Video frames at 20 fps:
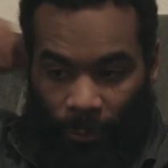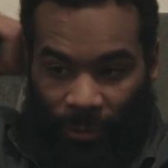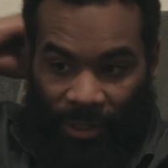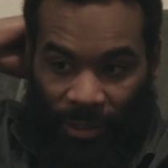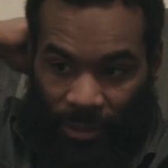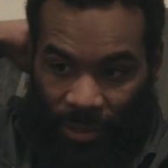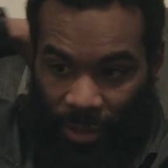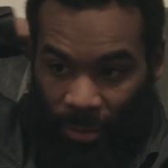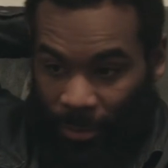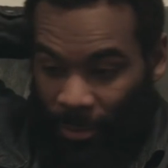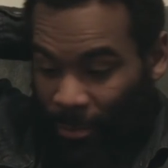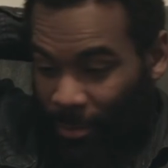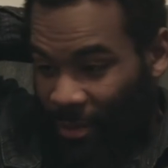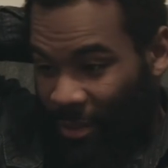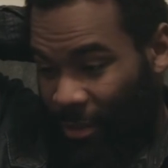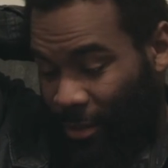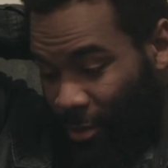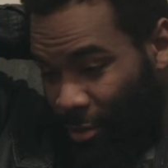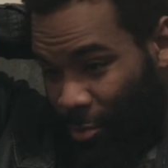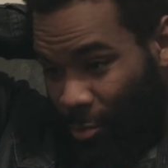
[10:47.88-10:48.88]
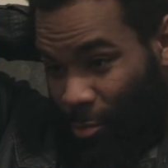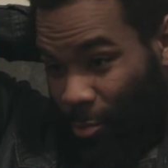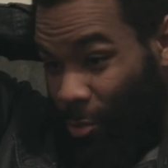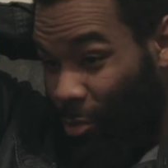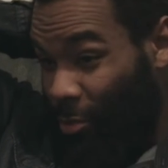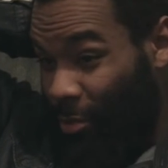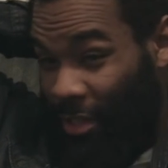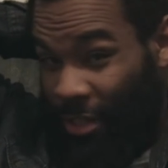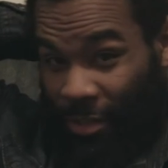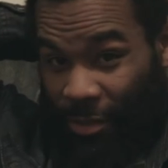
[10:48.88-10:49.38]
We as human beings
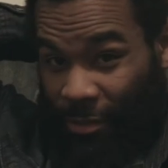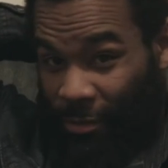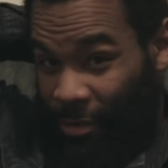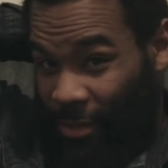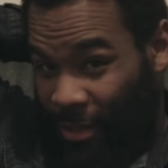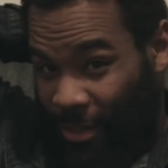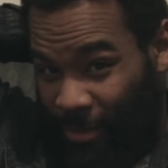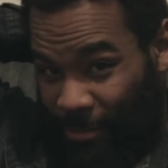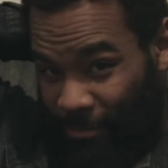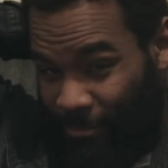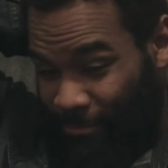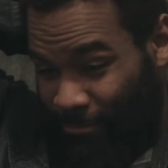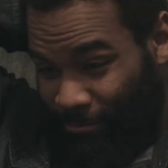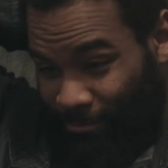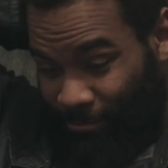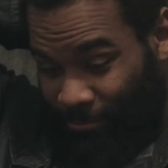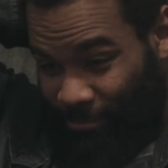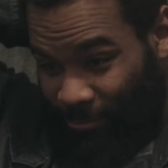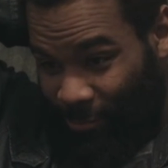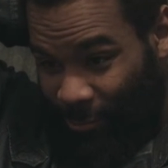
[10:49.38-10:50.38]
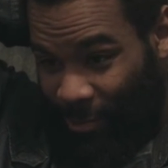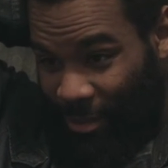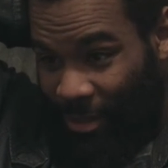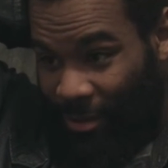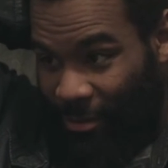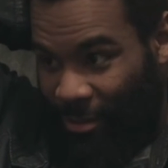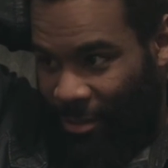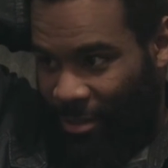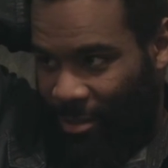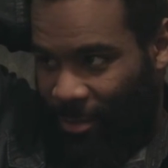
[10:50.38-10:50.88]
will not do that
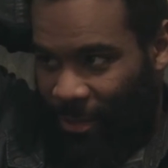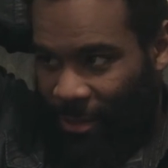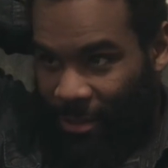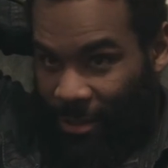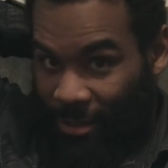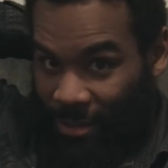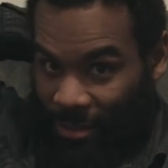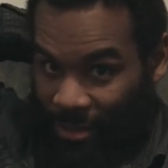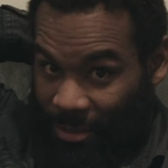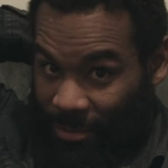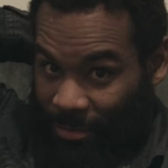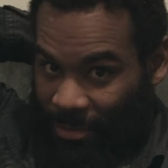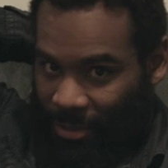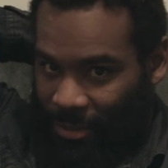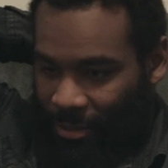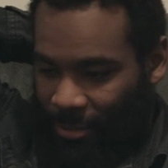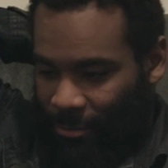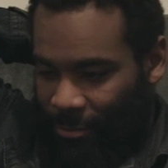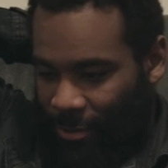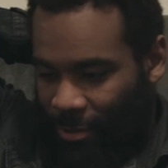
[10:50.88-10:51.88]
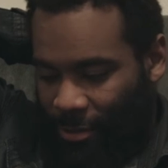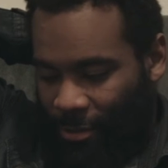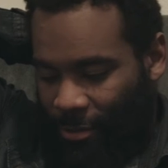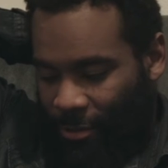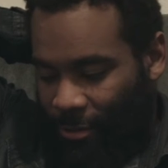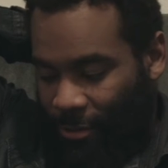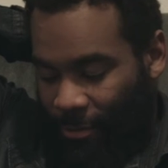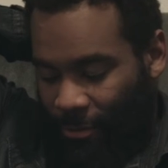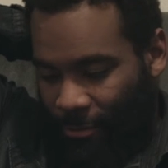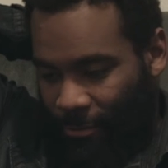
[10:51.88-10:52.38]
without expecting something in
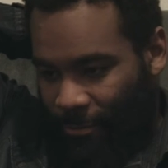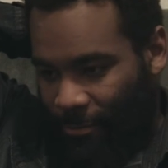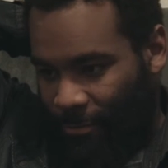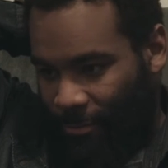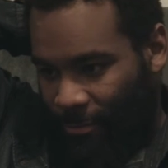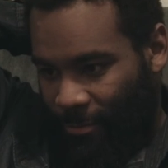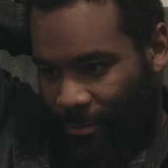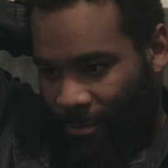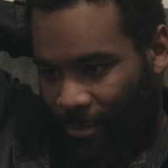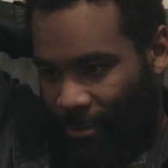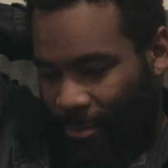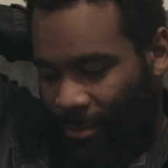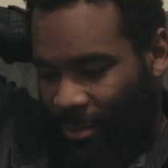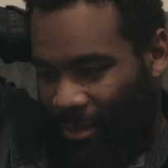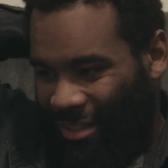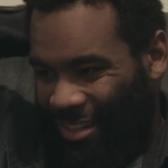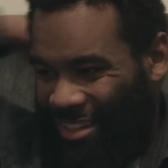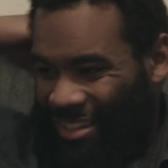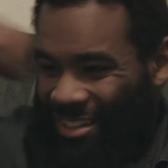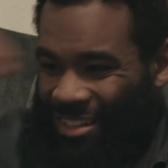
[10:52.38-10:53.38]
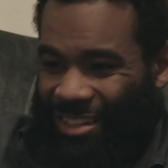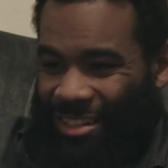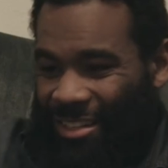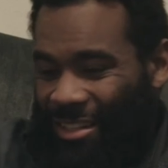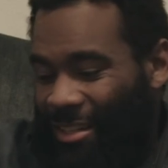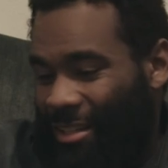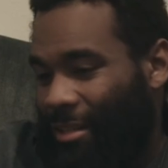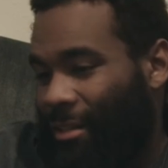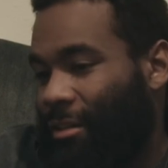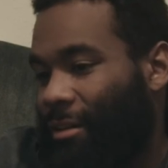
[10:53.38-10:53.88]
return. But God
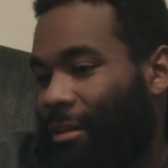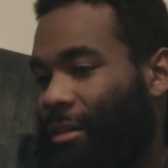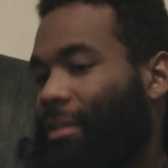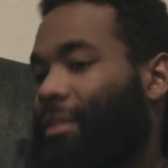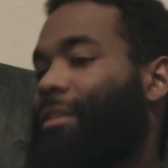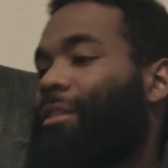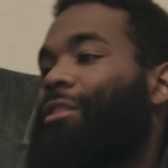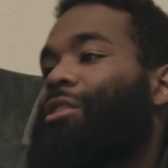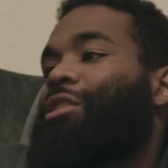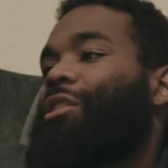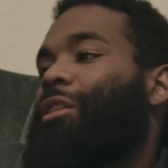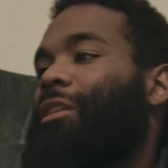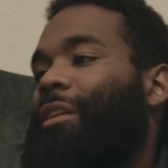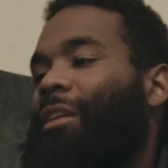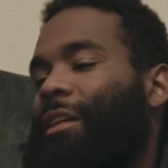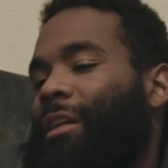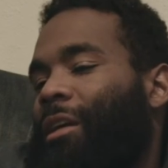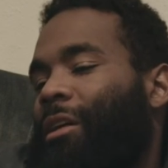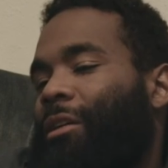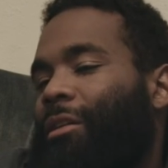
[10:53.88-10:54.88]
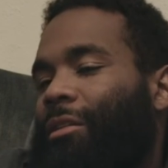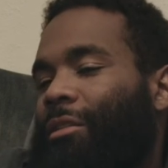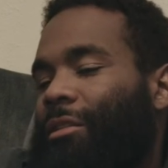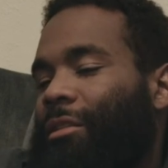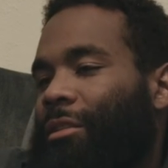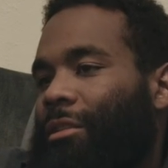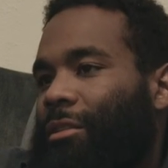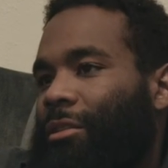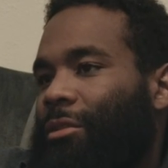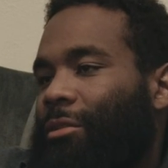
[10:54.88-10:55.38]
did it unconditionally, and he calls
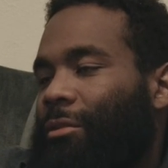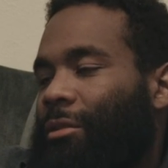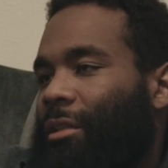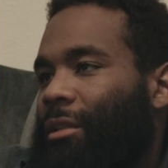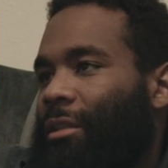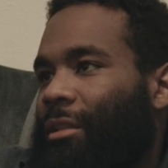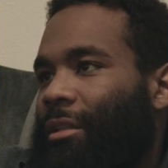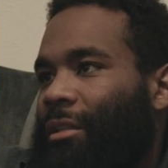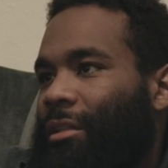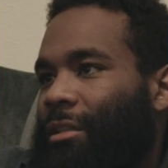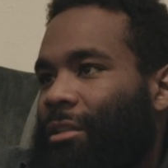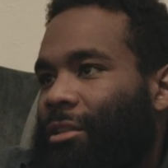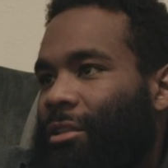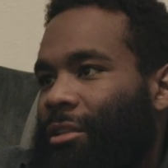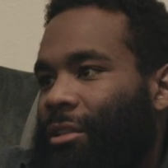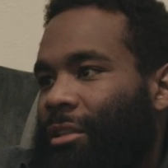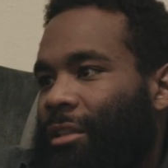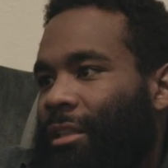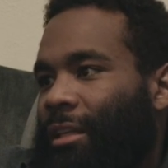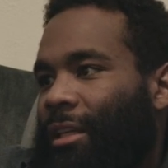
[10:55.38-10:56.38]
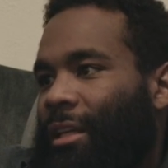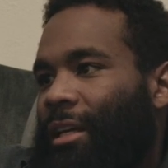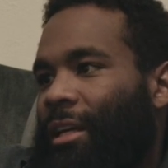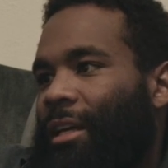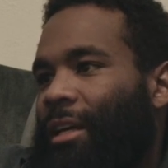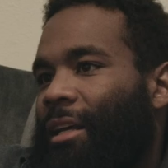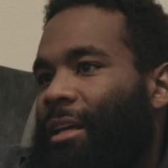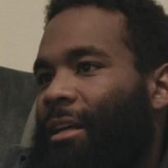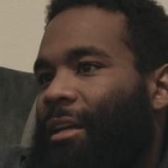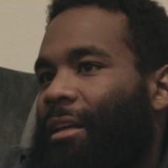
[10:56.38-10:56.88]
us to do it unconditionally.
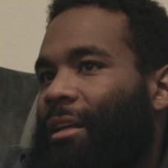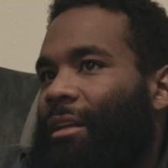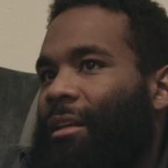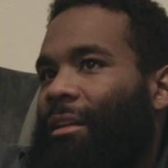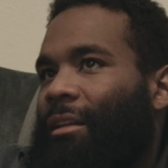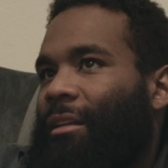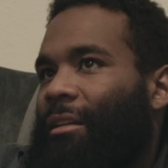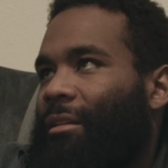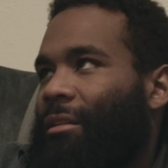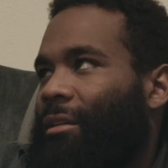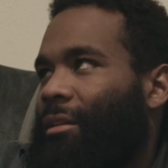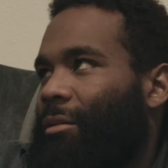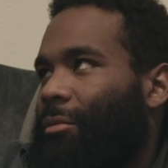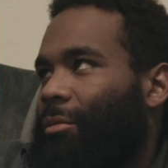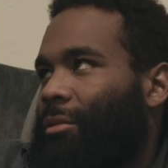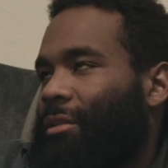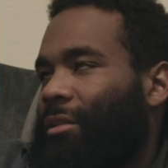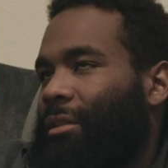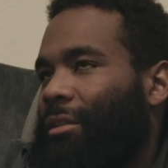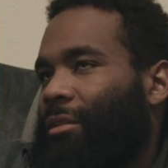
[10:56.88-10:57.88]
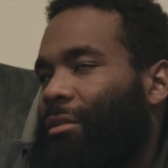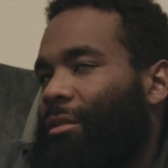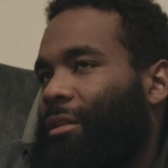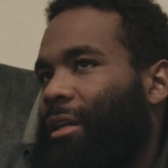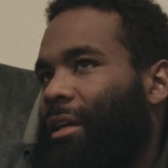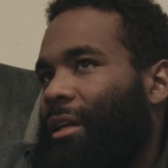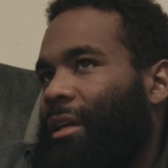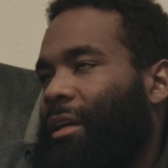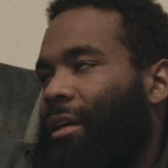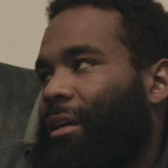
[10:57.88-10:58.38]
It was the other
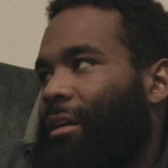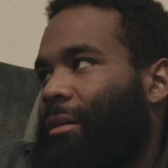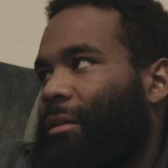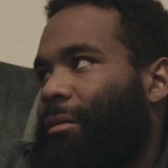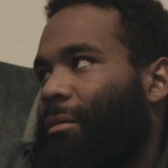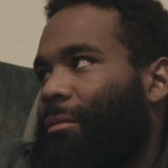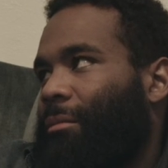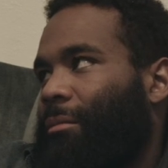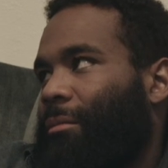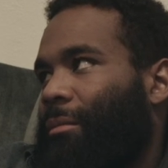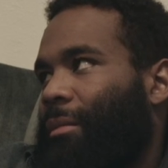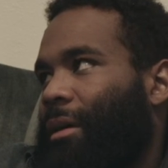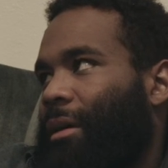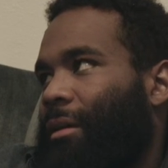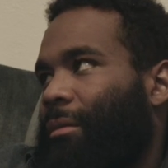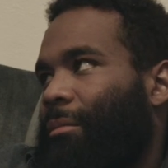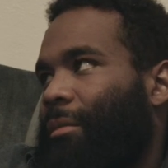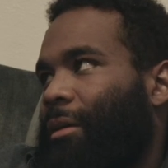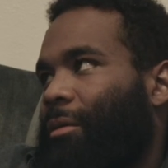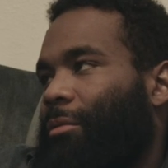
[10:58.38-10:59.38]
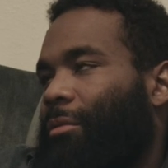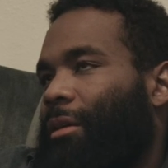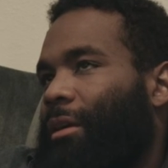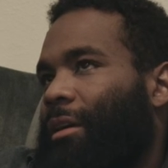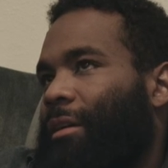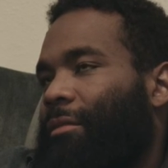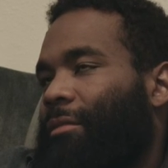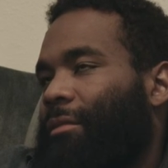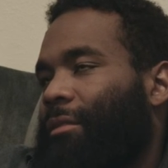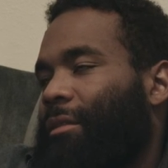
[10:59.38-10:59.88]
day I got mad at my
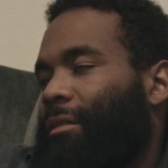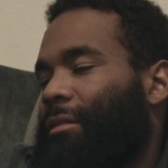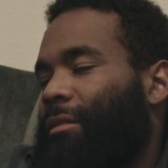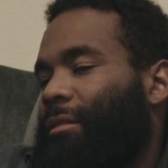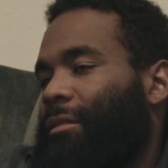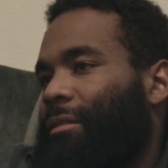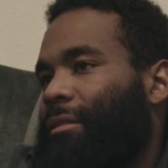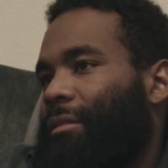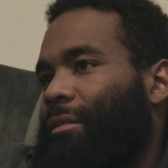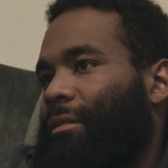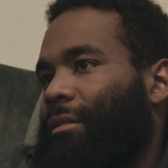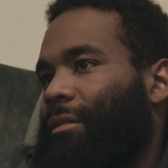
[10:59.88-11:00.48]
wife, and